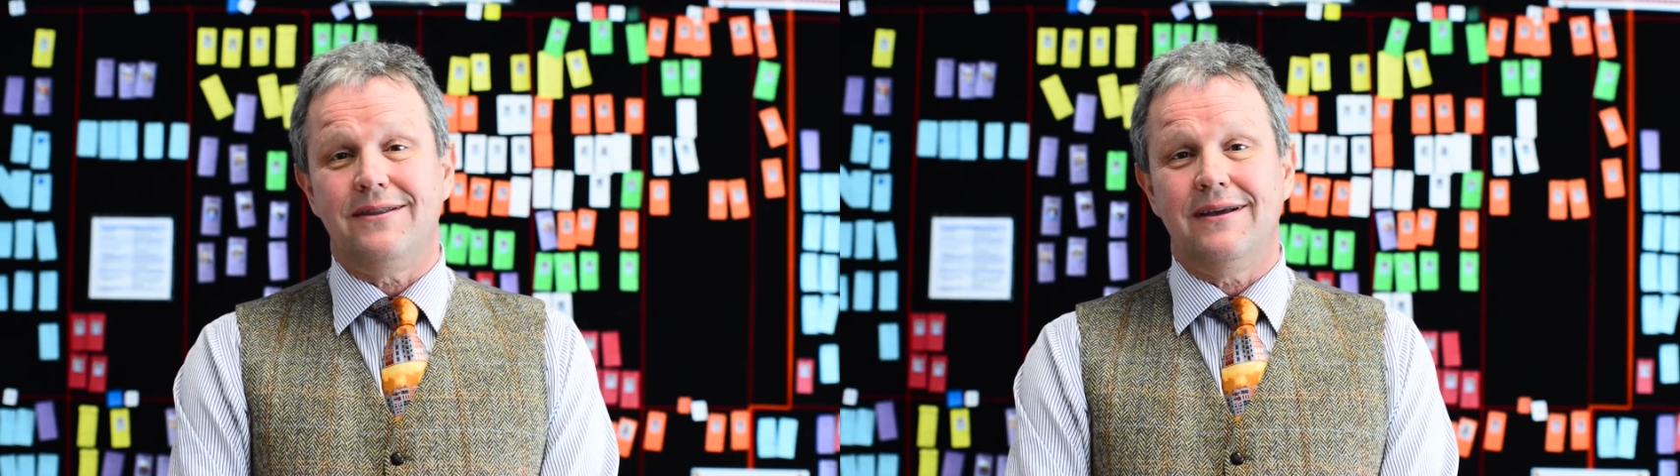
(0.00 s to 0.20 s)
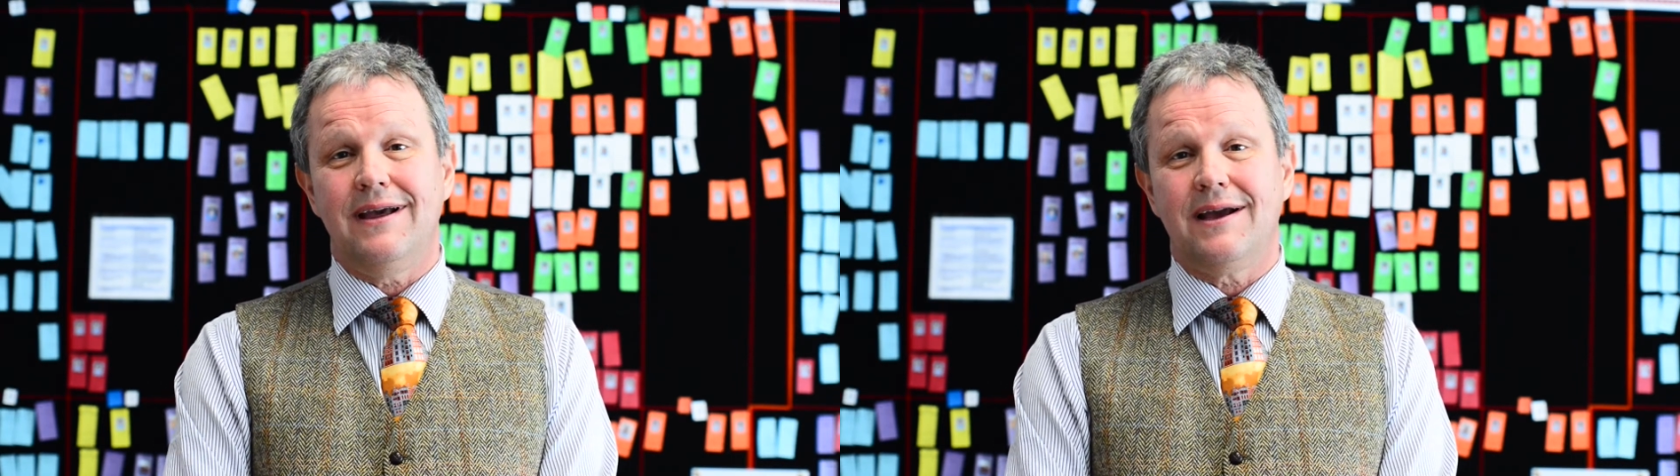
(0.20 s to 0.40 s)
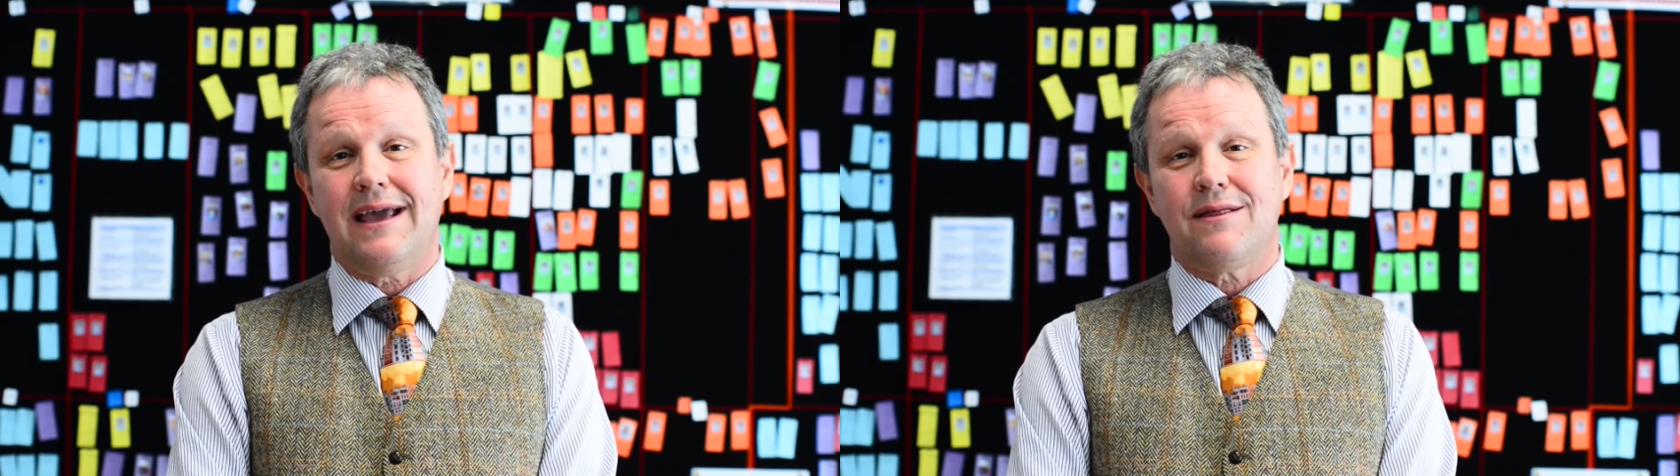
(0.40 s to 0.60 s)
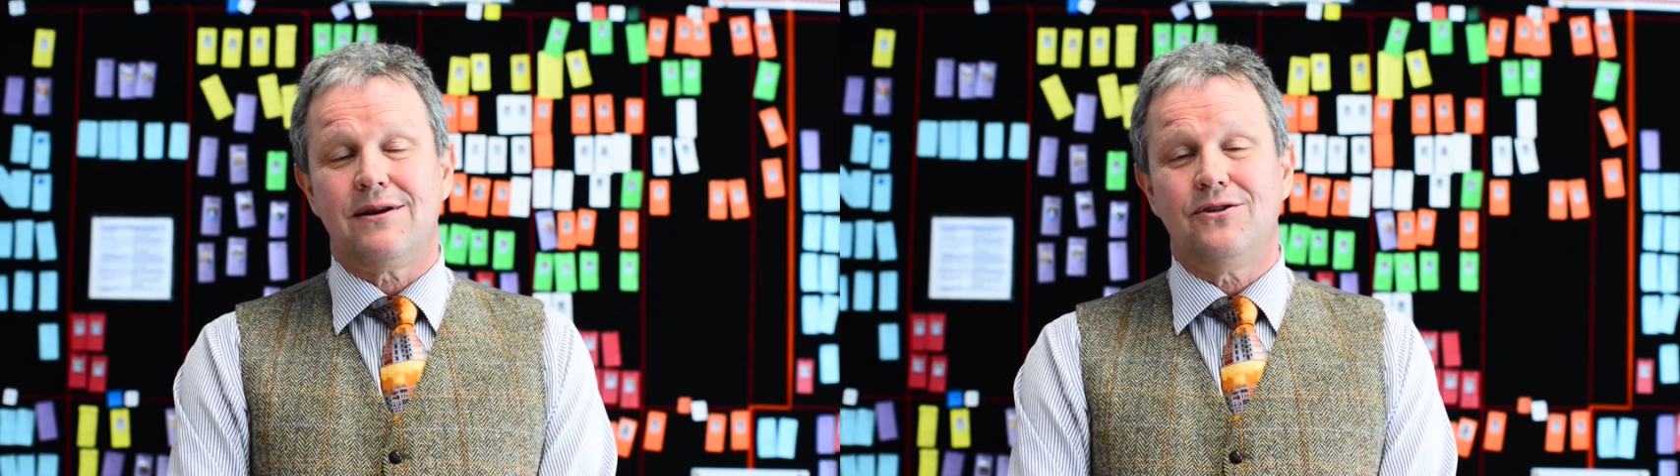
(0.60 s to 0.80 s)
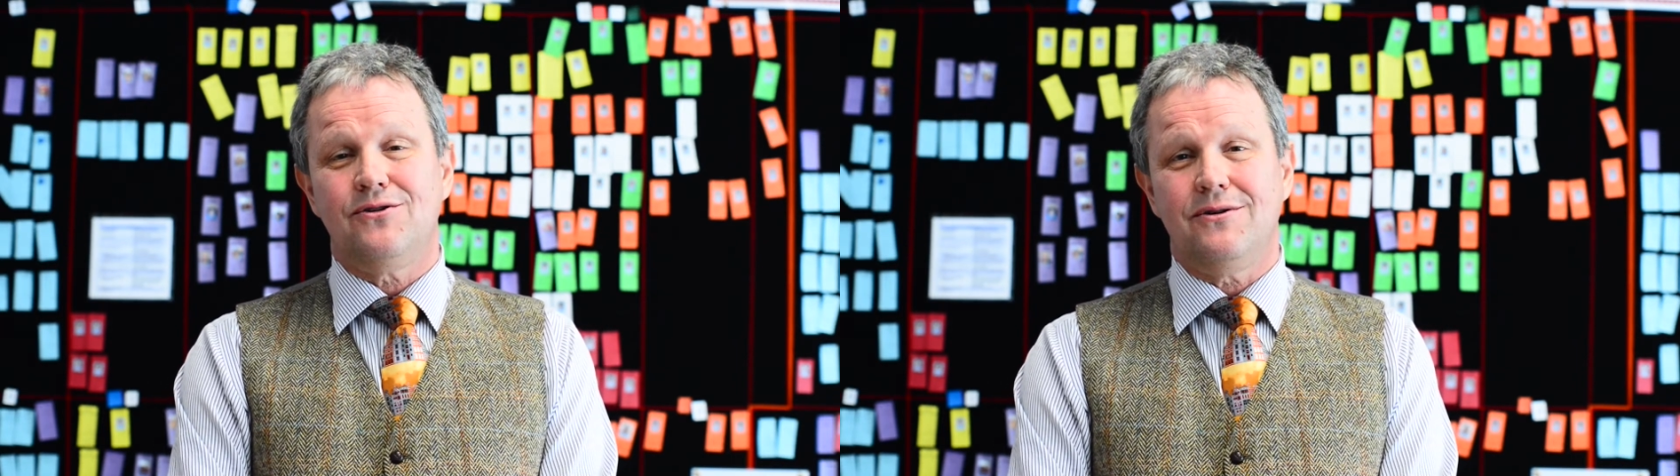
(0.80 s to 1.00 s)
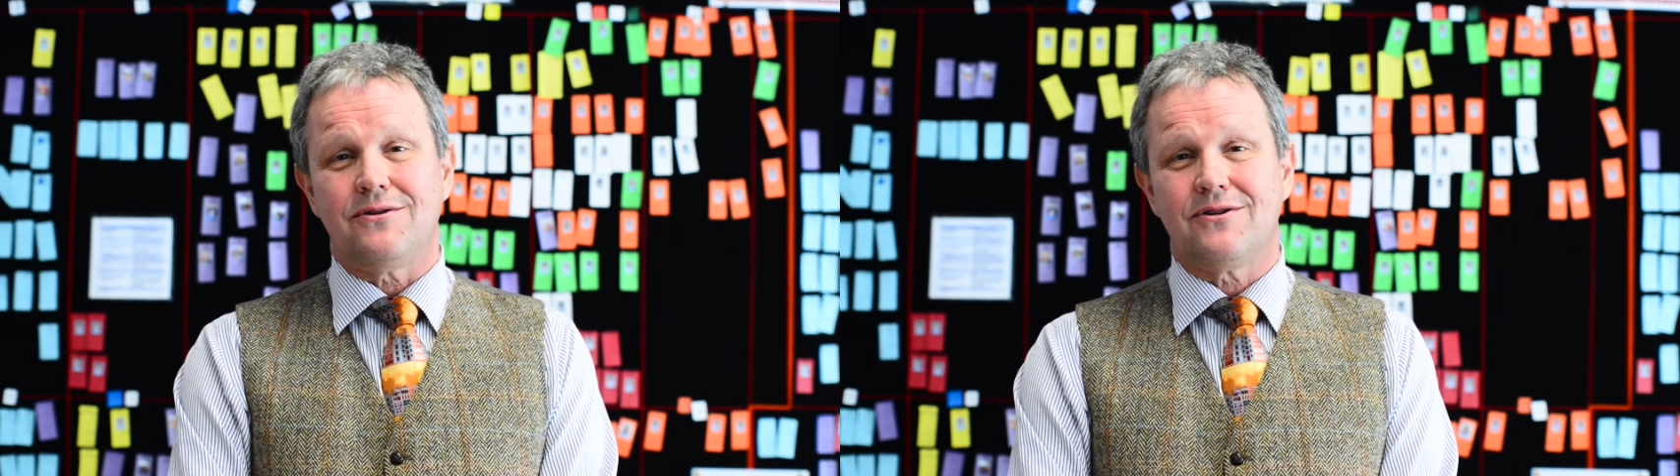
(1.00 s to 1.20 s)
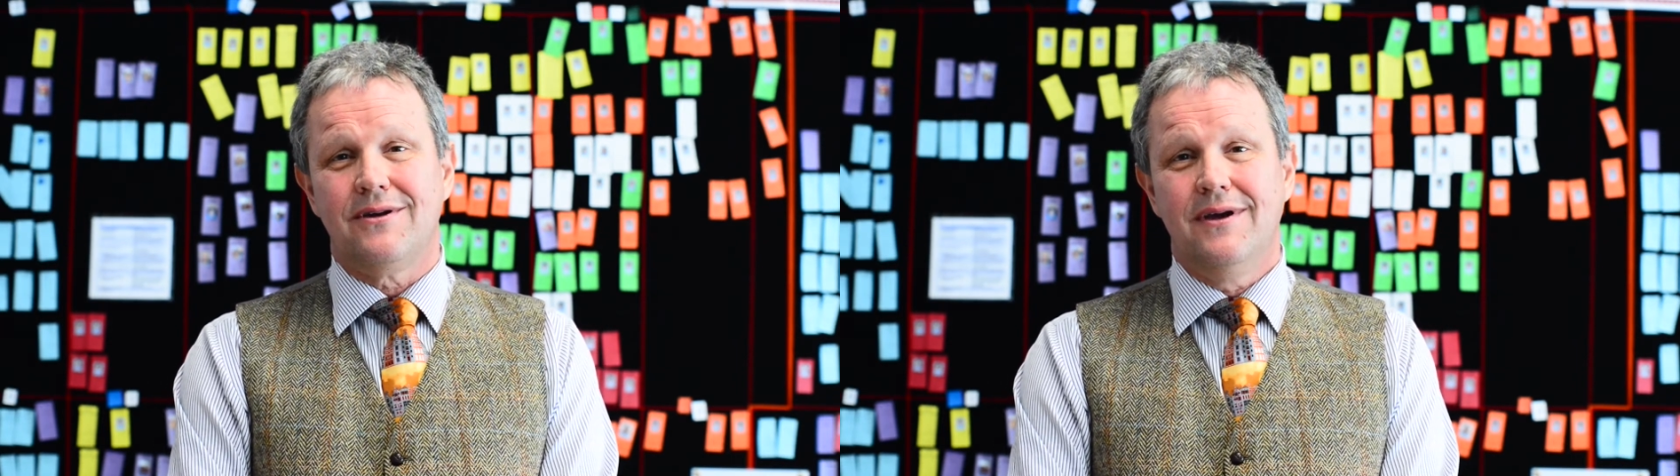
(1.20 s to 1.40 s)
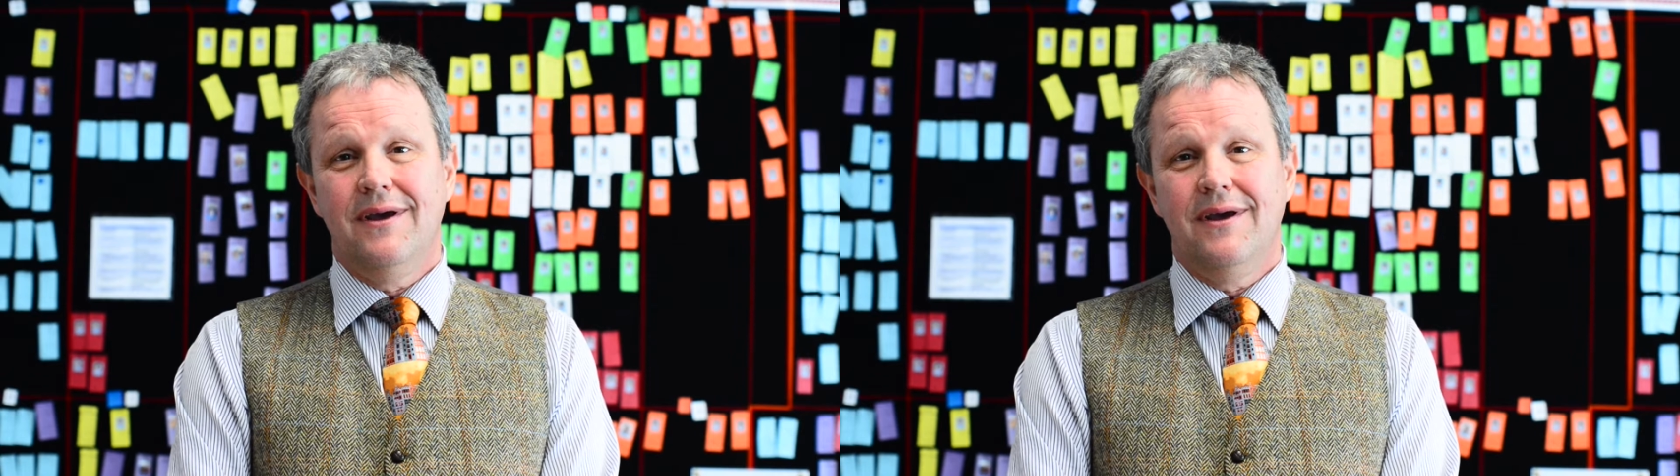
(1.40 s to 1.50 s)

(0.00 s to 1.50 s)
the Catholic church.